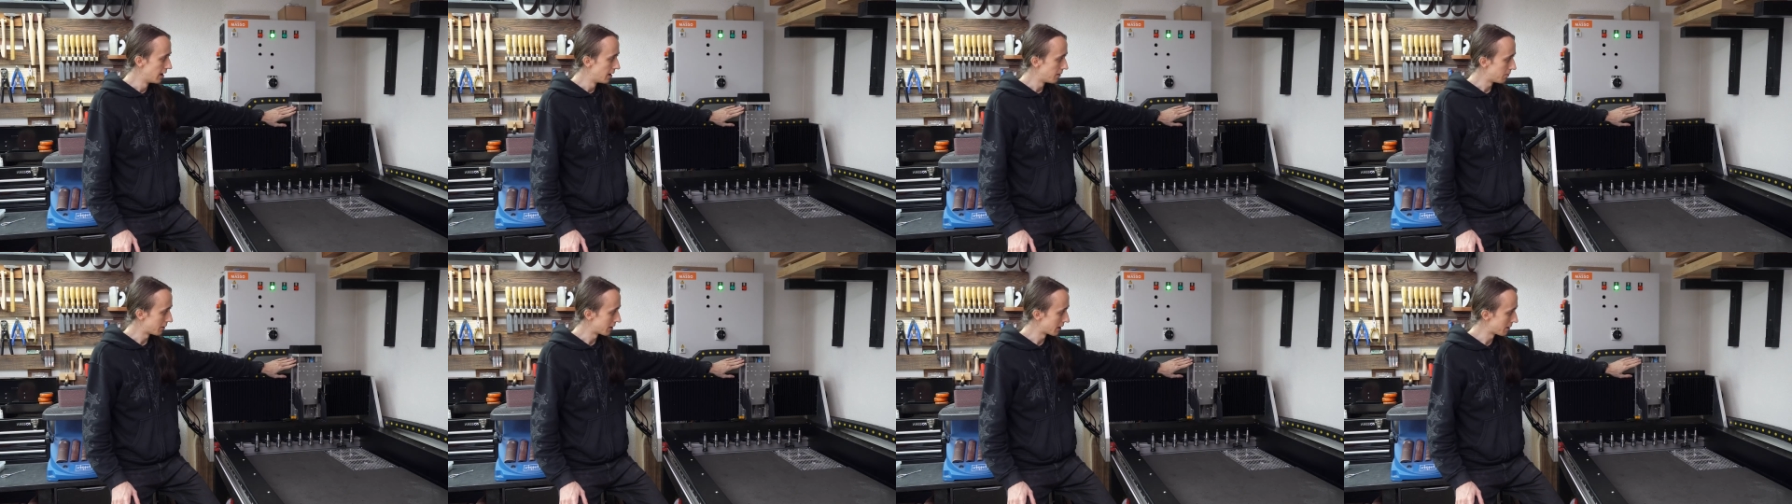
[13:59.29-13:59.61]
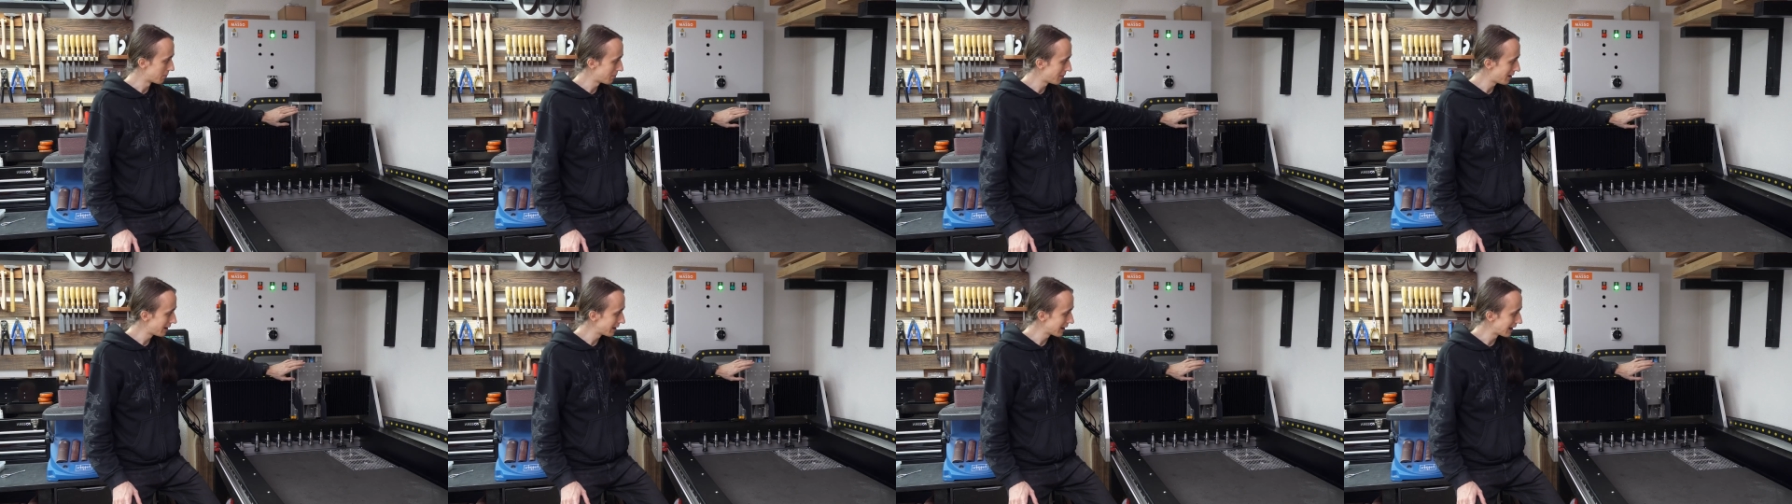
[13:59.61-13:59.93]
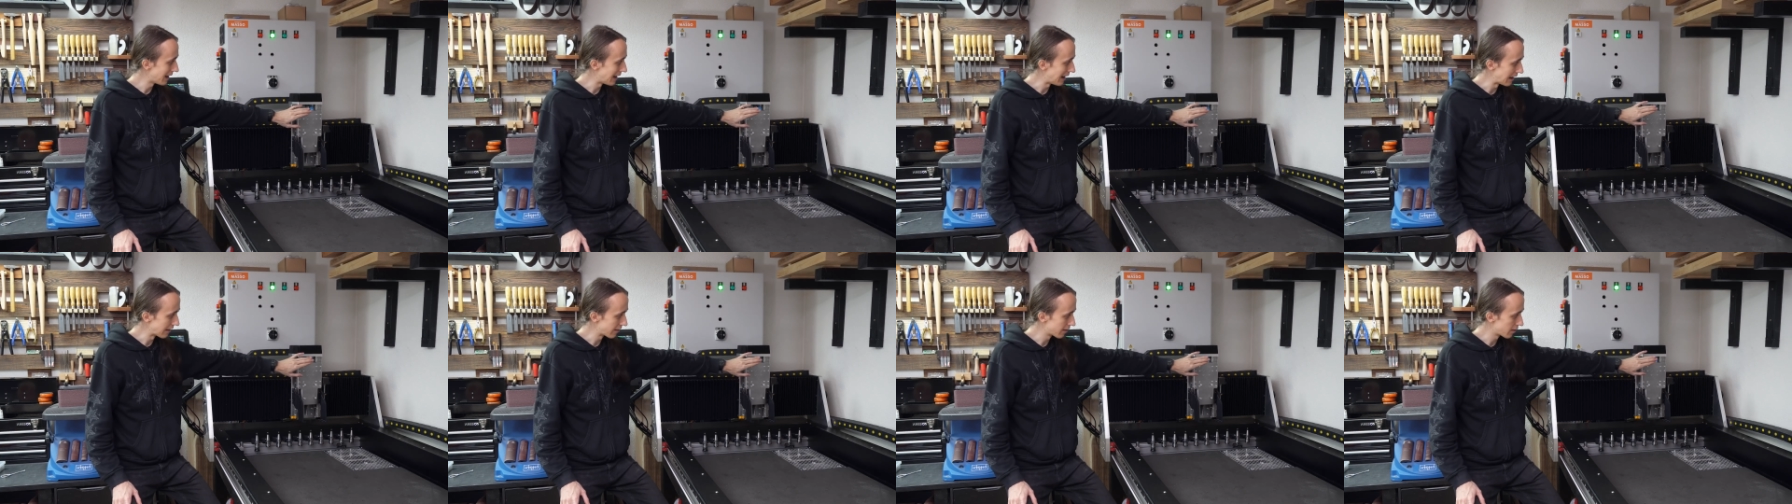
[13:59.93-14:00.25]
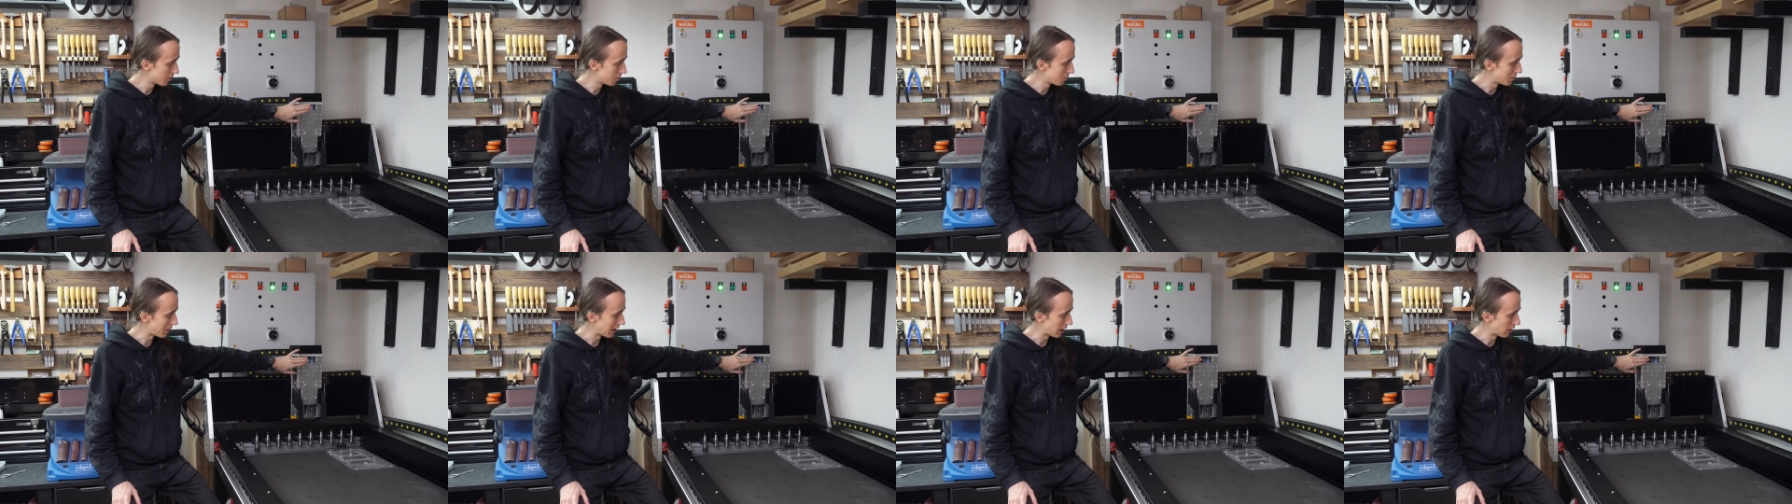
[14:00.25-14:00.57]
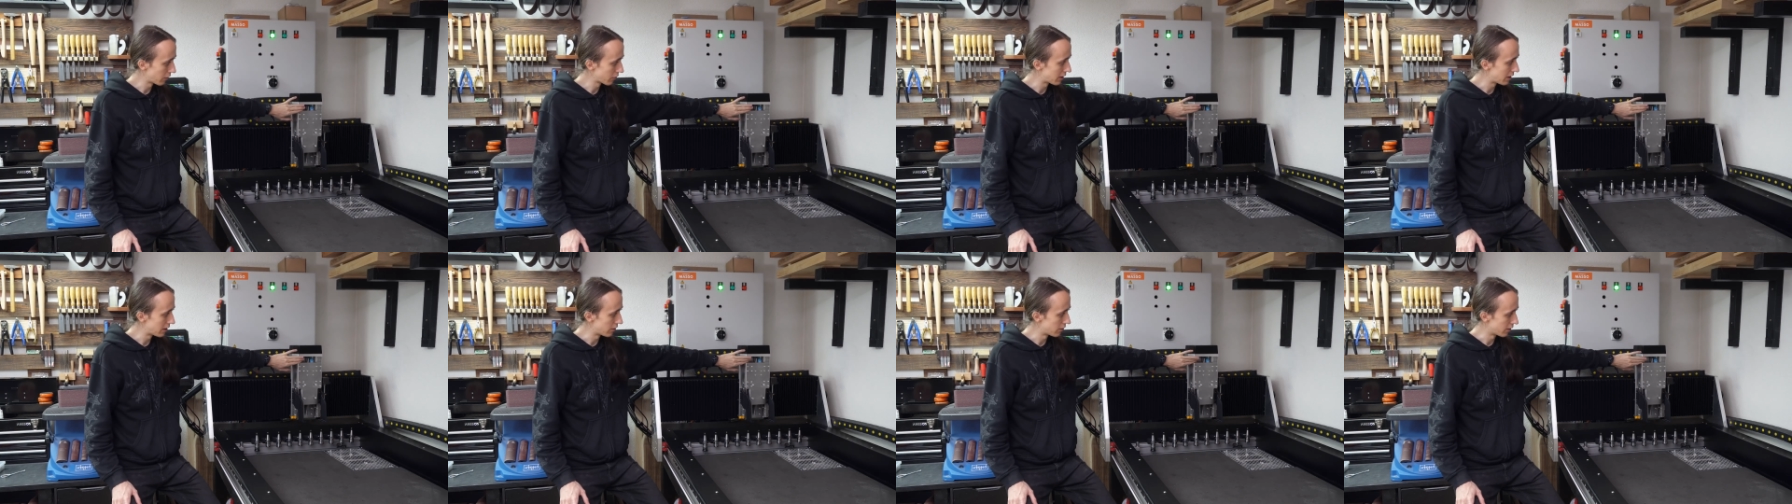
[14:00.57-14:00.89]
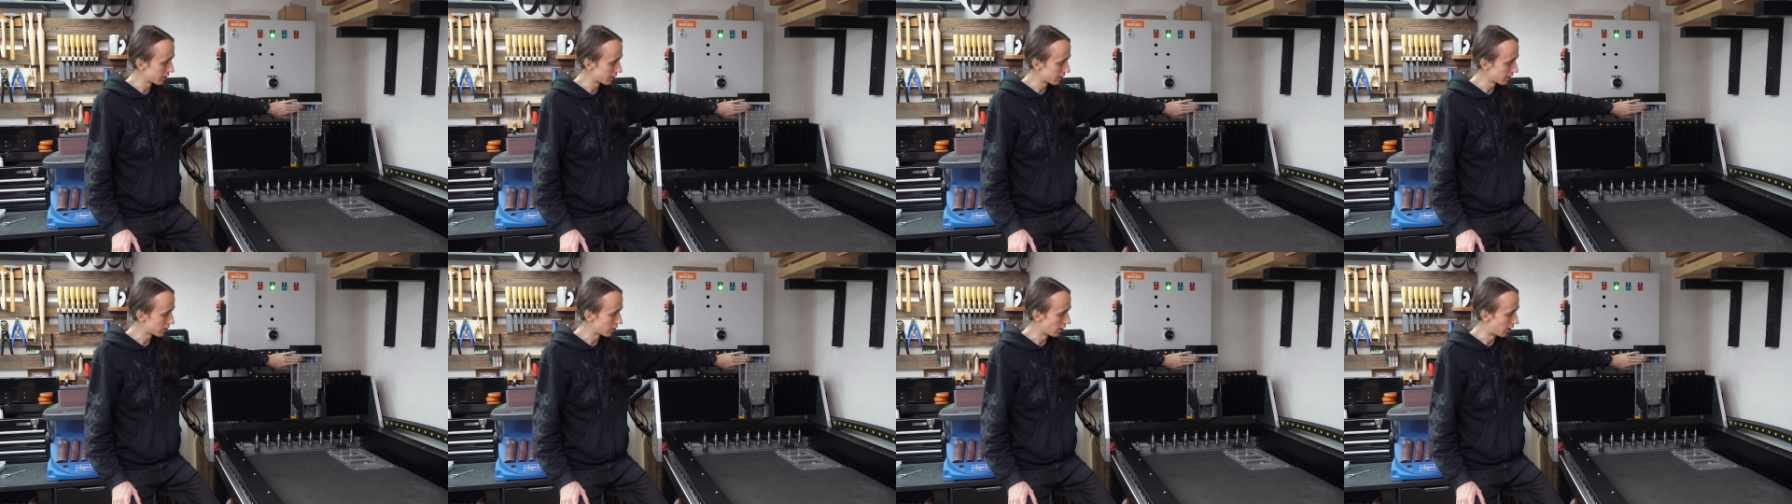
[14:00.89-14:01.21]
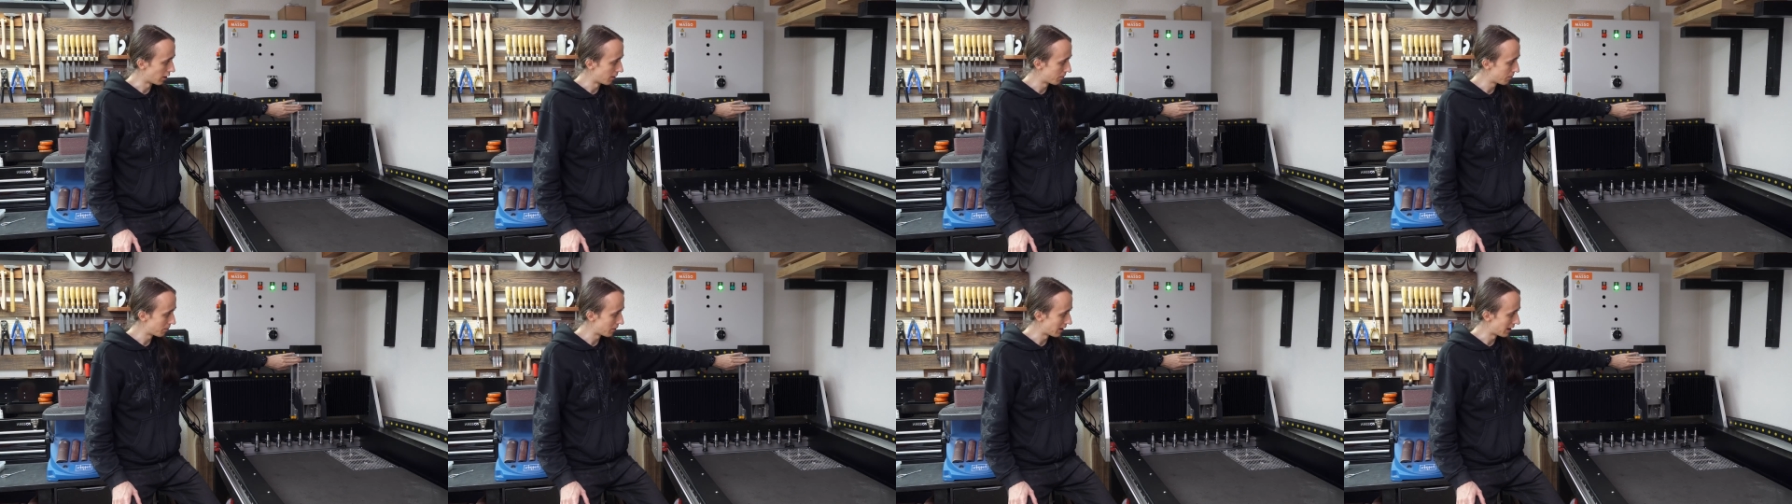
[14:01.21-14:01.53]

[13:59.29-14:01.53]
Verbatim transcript: But I might add some bellows here at the top.